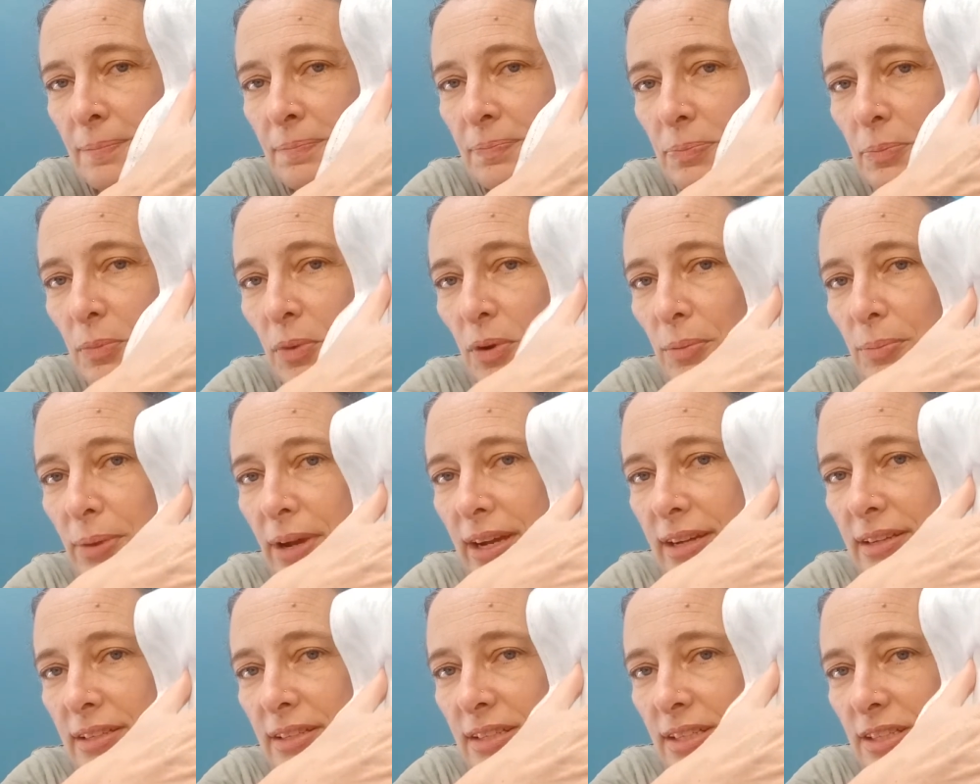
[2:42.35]
more
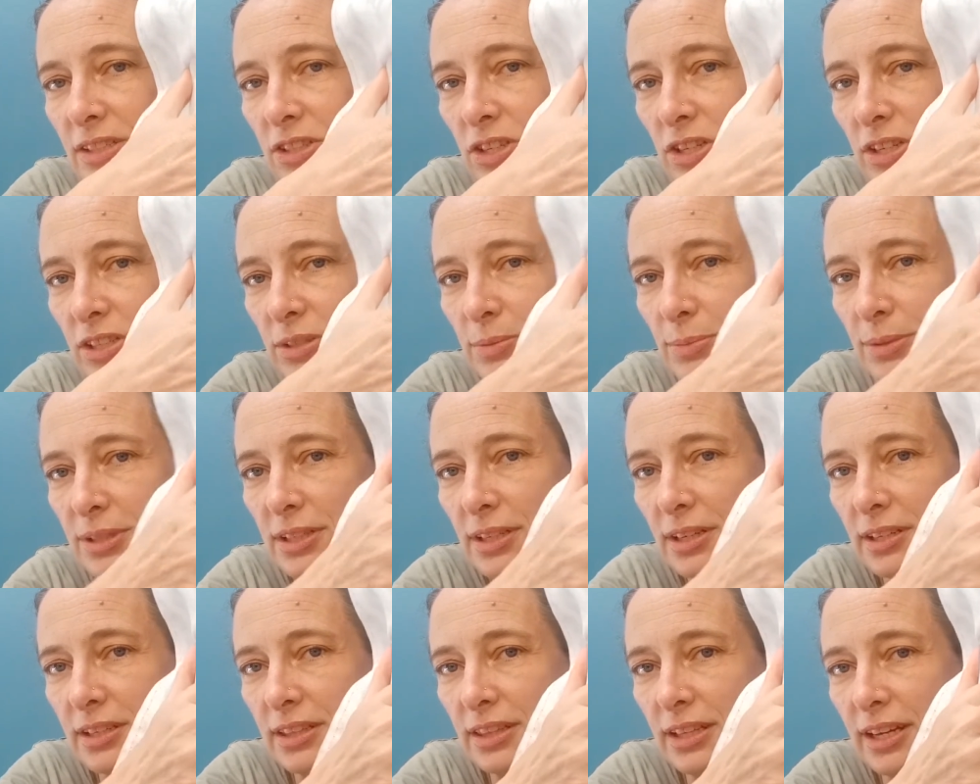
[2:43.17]
back stitching to be
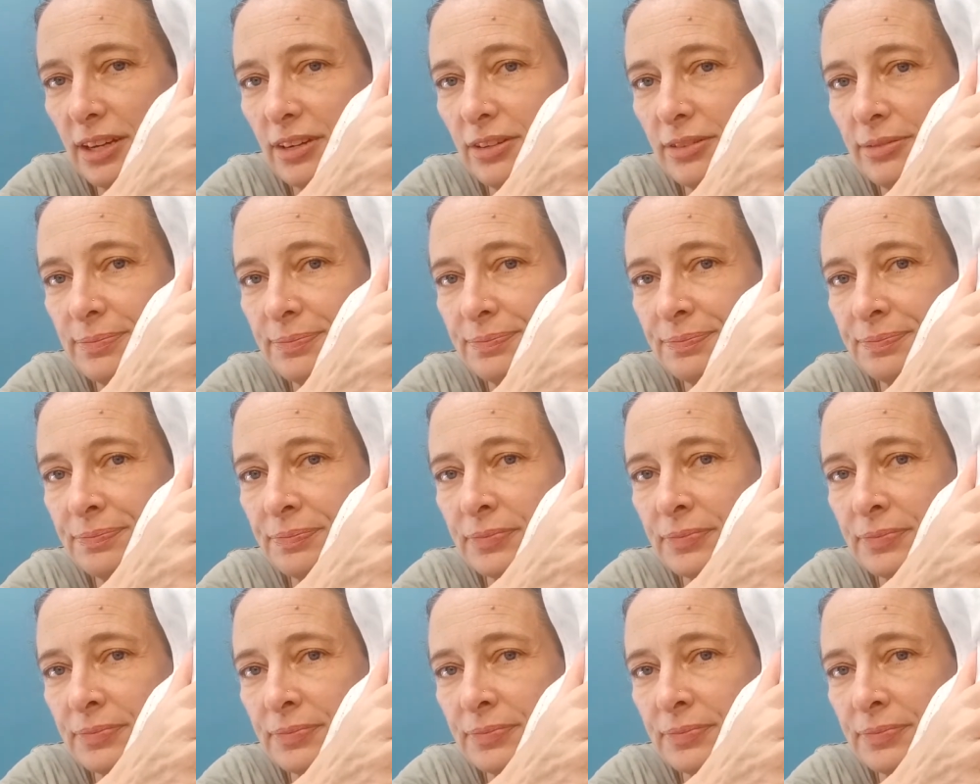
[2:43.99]
done in there.